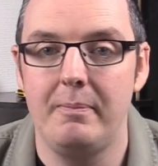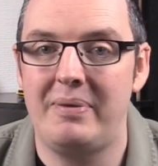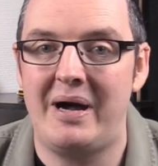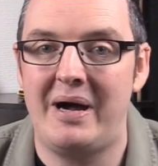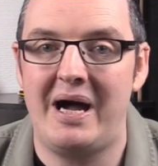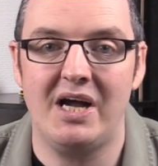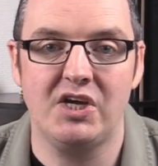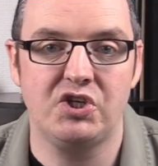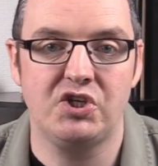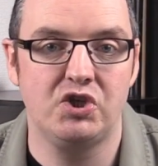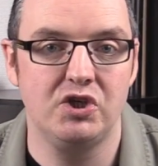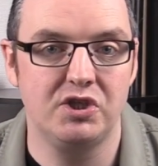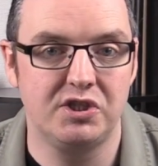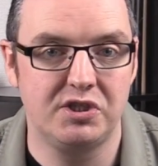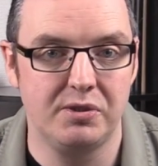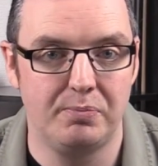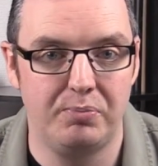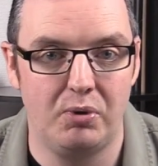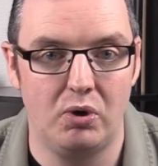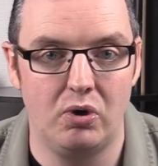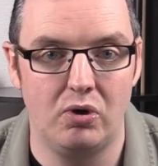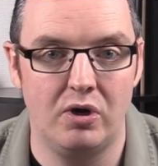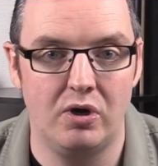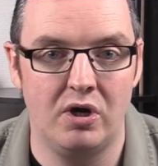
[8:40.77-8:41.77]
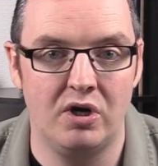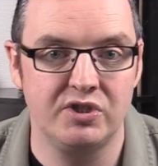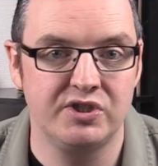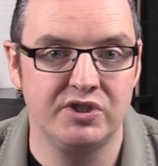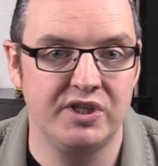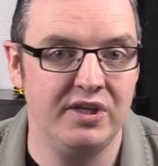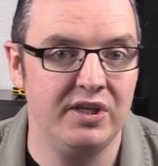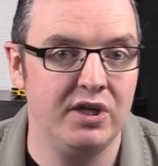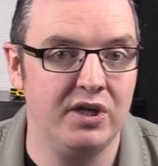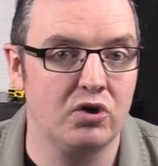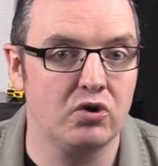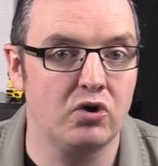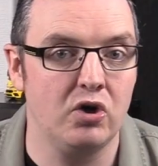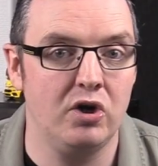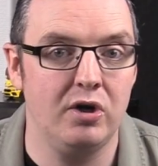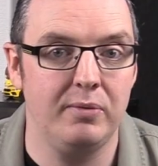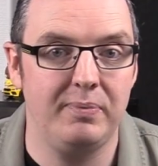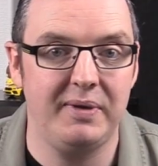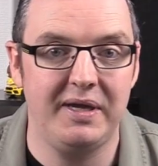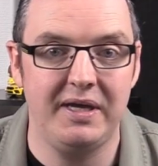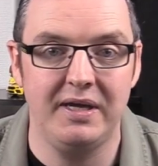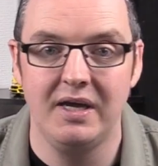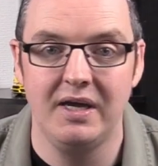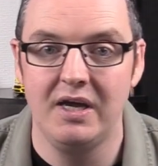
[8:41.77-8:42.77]
passionate supporters, and they're going
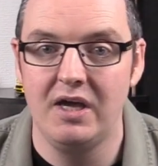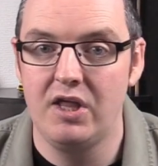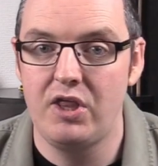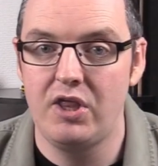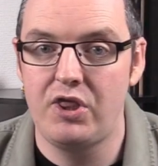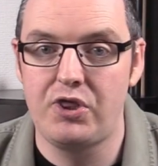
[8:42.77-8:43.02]
to be